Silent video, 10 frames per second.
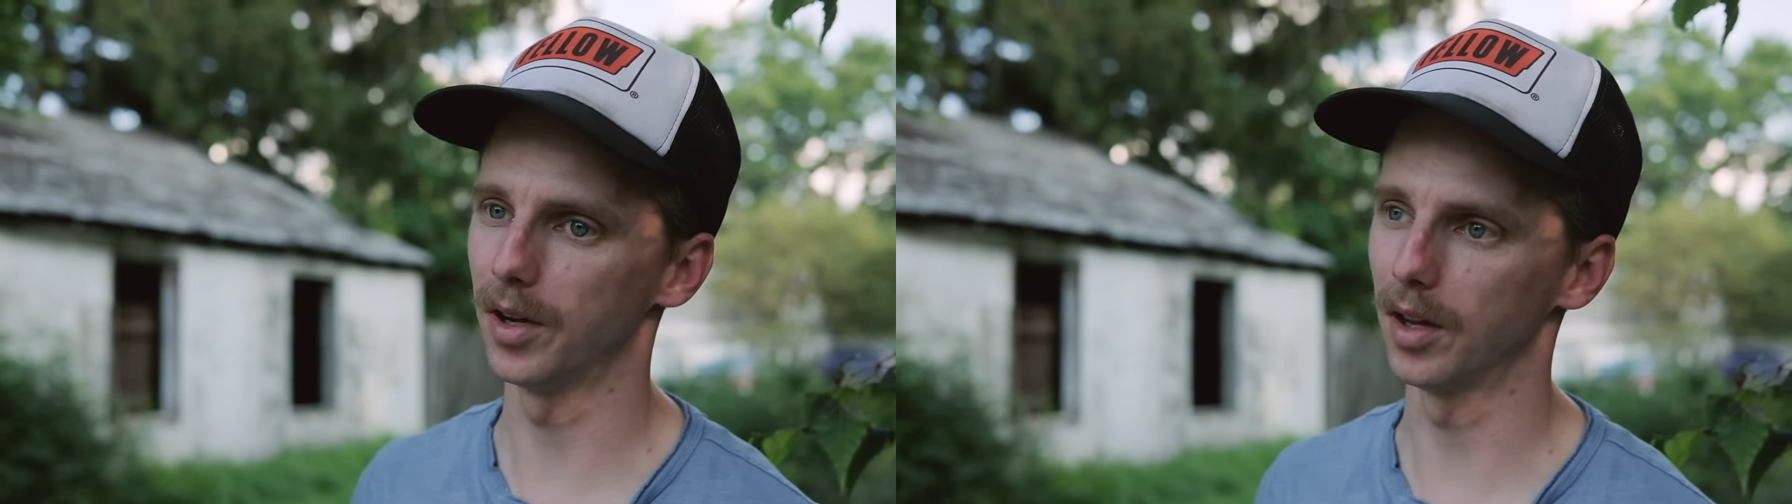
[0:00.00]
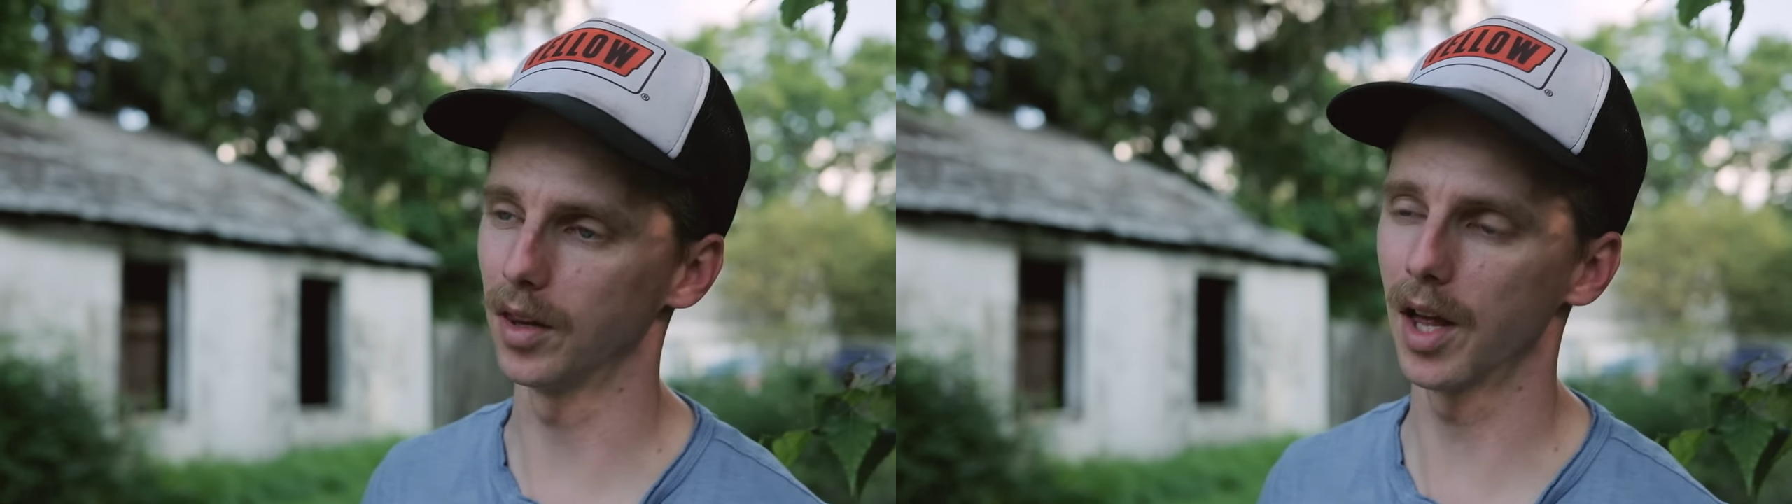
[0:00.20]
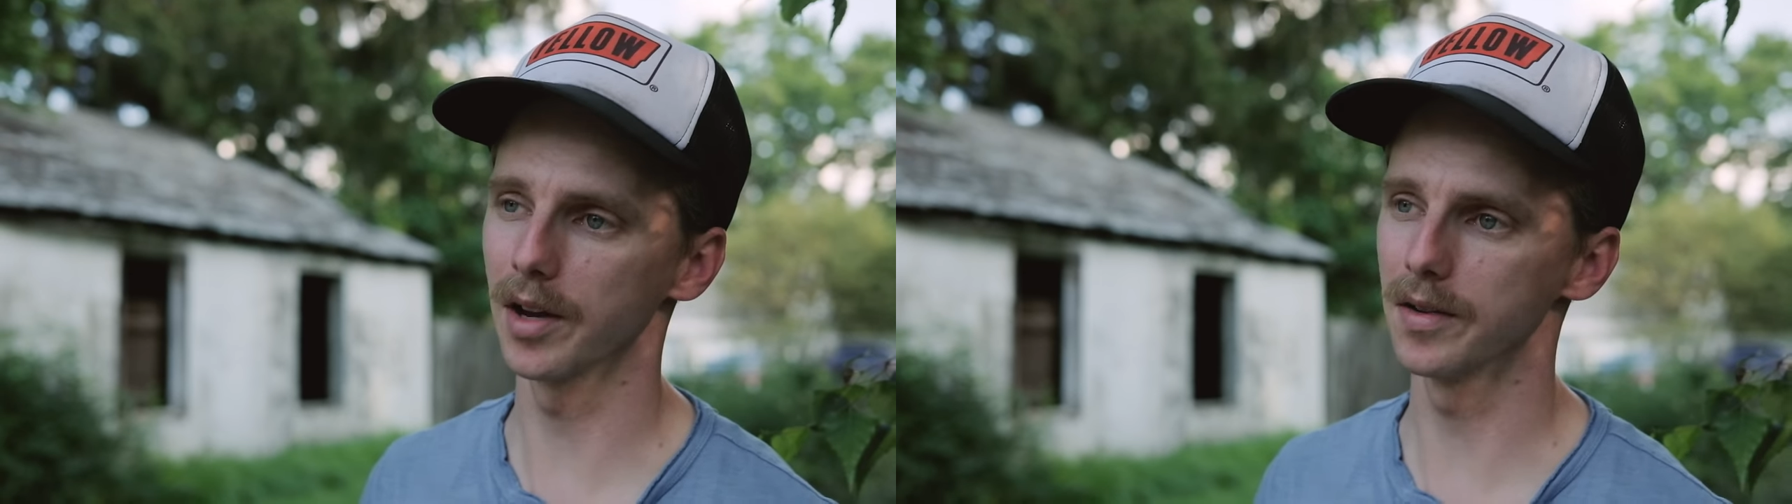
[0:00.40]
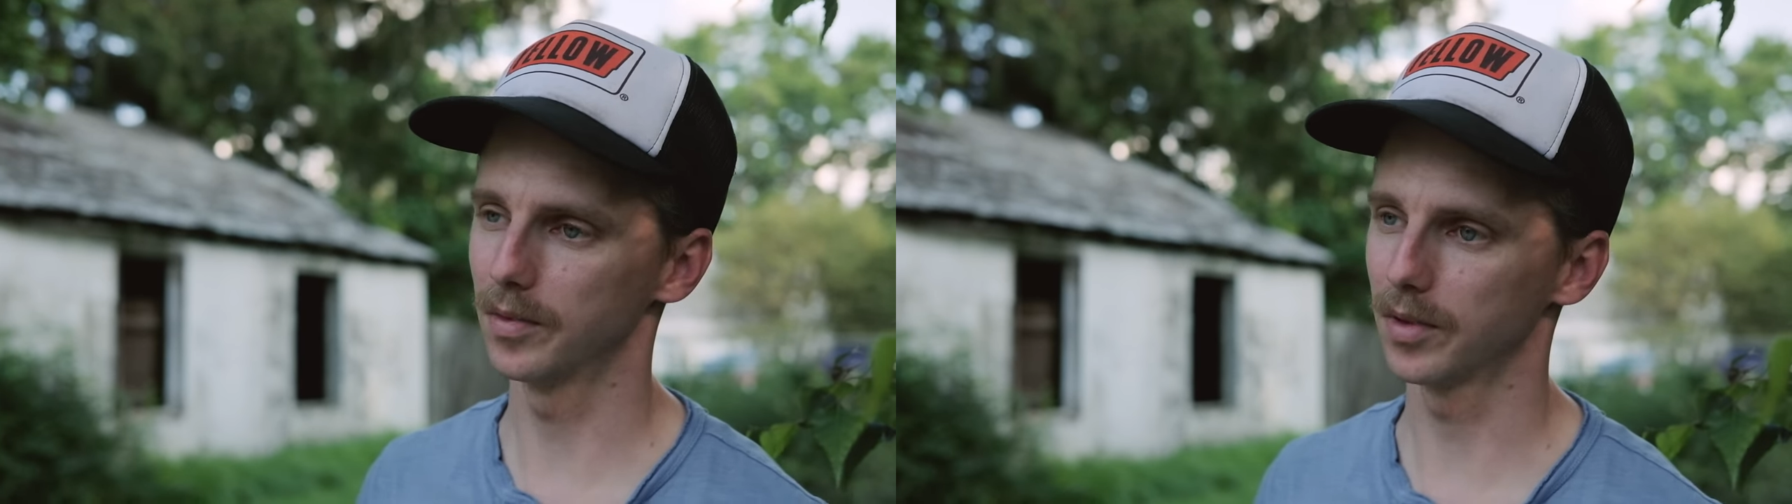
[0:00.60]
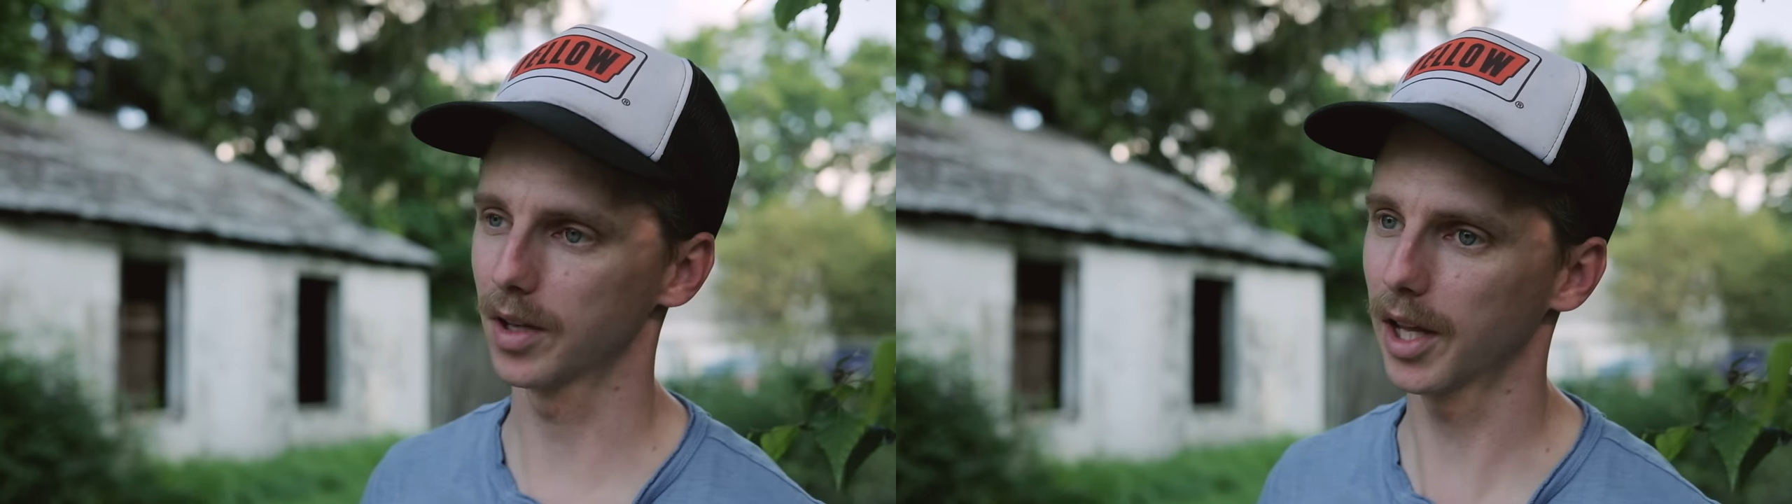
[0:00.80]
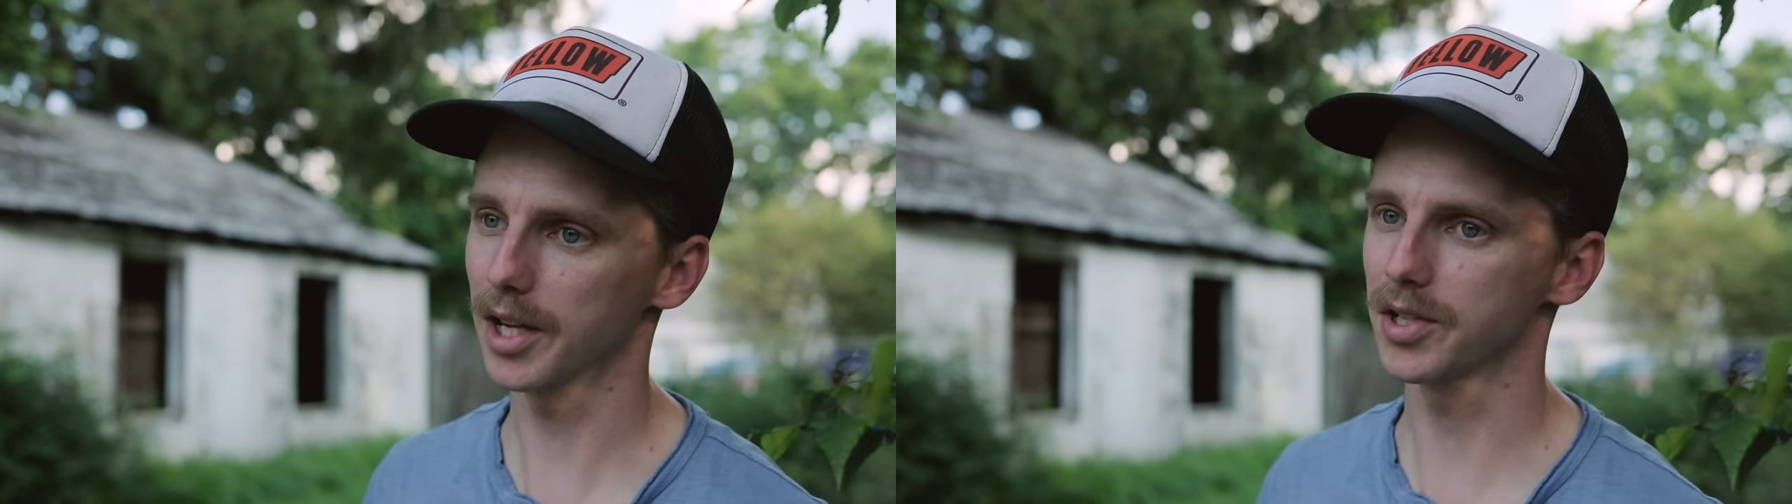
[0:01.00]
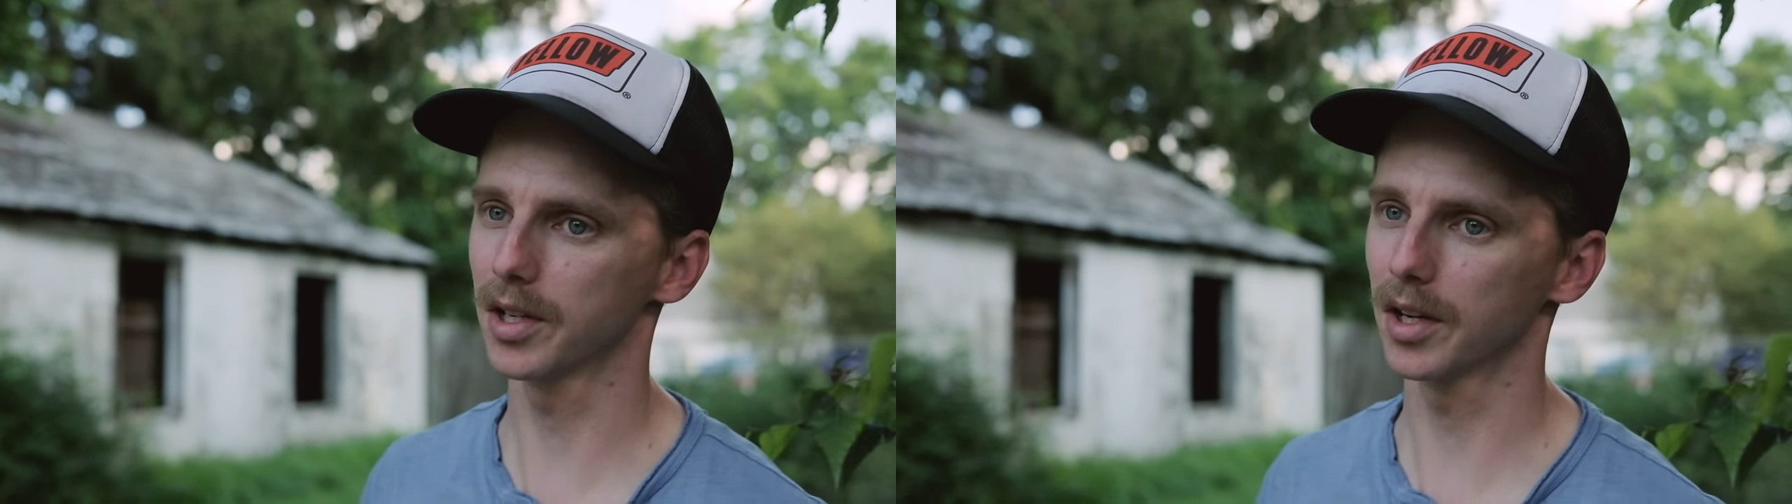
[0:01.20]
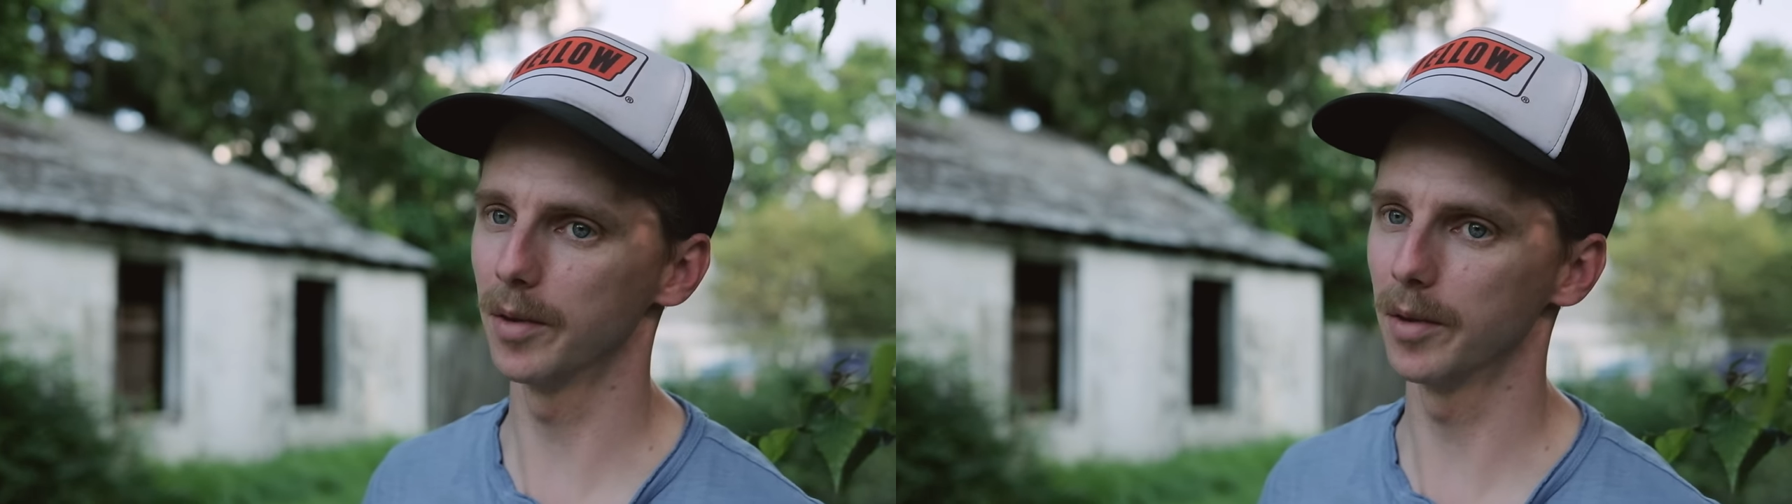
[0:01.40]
a lot of classic